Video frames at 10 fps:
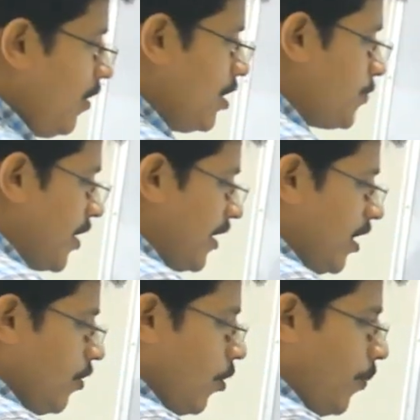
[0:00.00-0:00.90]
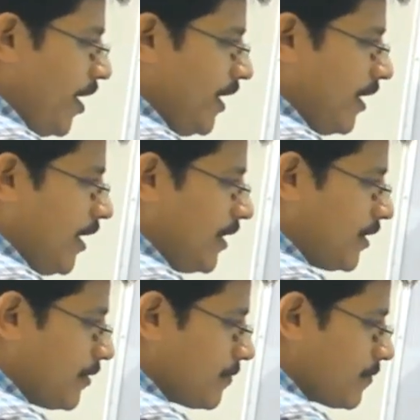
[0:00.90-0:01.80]
This particular opening
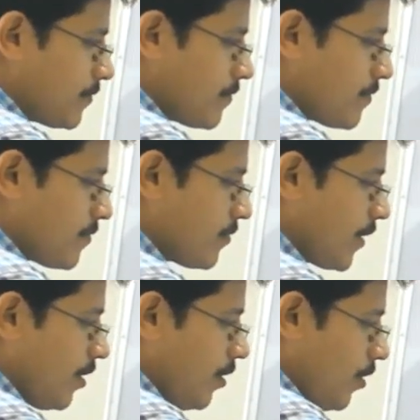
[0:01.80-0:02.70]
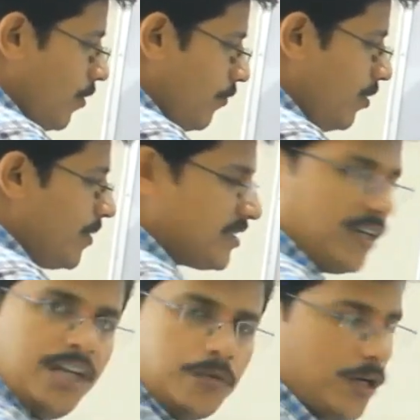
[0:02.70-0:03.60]
length will be
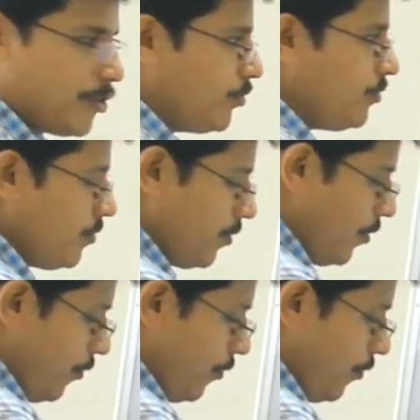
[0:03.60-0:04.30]
basically equal to